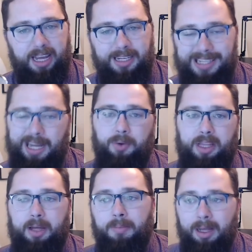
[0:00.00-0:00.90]
can take with
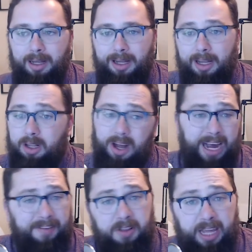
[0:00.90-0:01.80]
them long
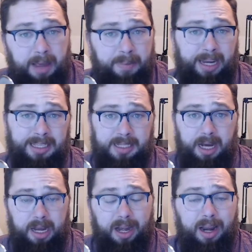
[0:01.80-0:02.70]
after the campaign is
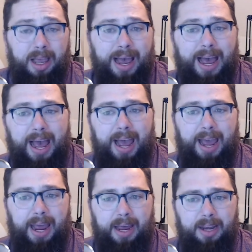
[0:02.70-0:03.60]
done.
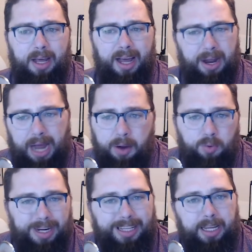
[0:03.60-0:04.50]
And I
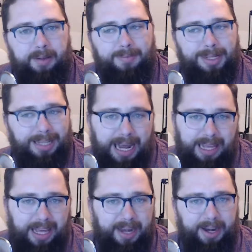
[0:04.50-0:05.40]
really
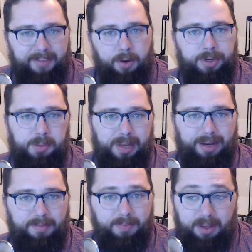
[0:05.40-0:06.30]
like that. And I've always
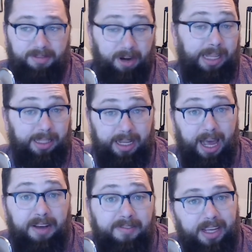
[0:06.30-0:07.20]
been, frankly,
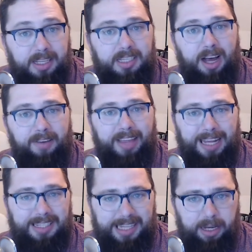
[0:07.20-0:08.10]
envious of
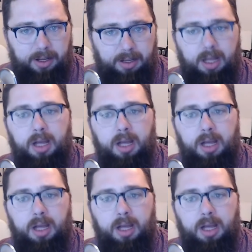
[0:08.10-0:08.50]
that skill.